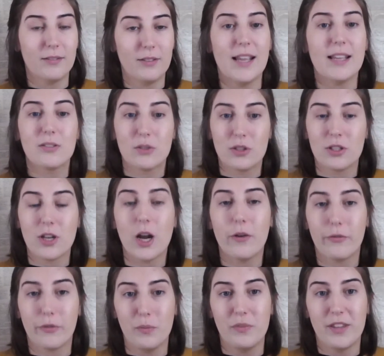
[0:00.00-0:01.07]
Let's
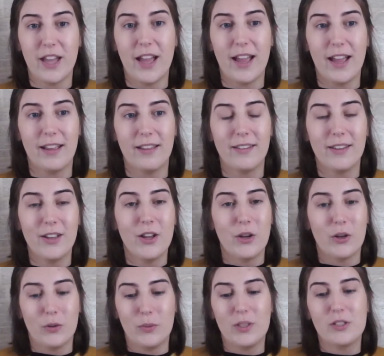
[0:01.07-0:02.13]
start from there.
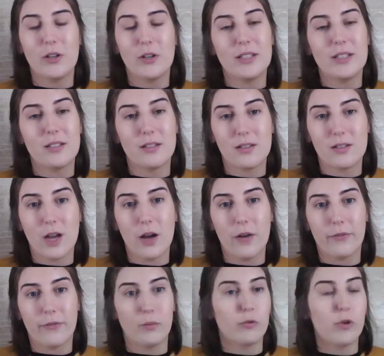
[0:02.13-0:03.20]
We don't need to start
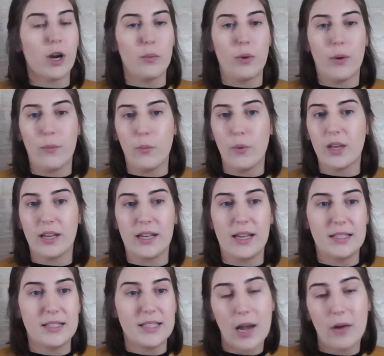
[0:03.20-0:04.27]
from, right, well, we're going to
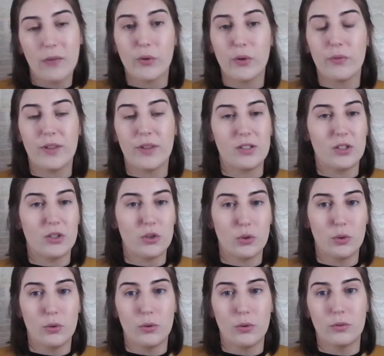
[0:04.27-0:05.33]
get 10 fruit and veg into
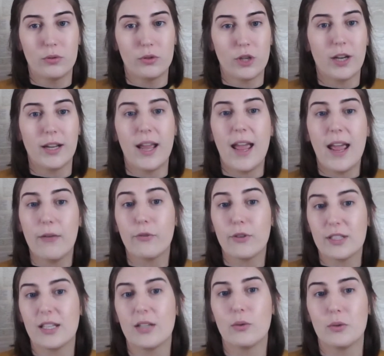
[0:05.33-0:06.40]
your diet
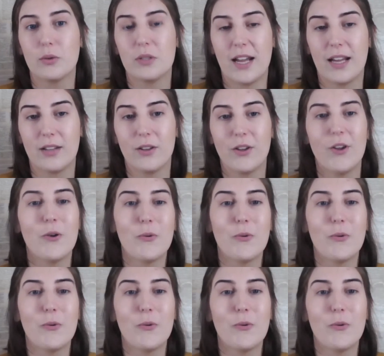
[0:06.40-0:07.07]
every single day.